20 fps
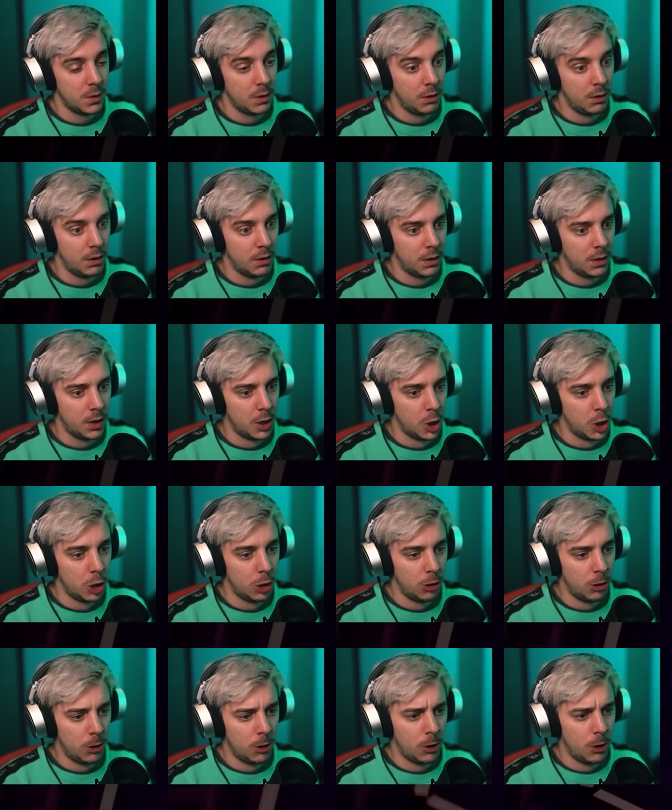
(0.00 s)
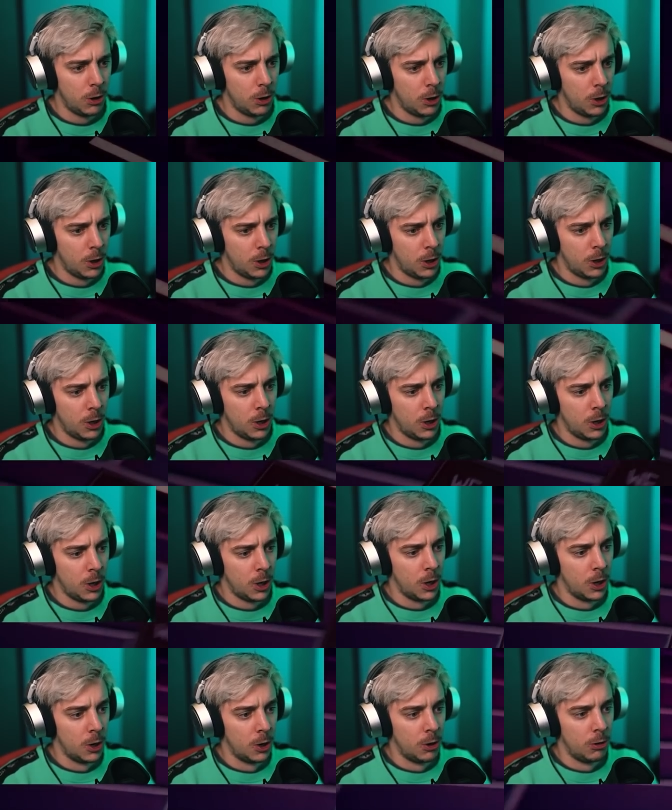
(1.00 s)

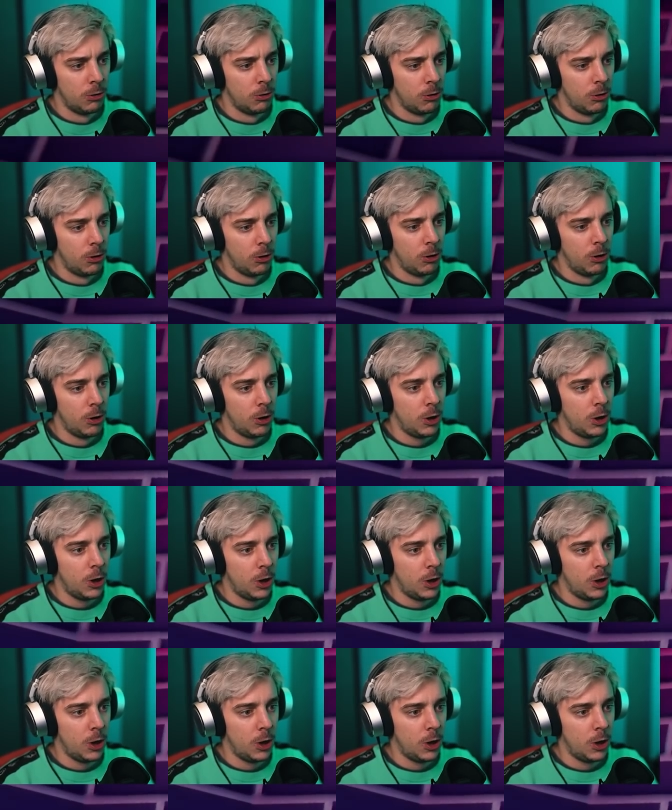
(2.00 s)
(silence)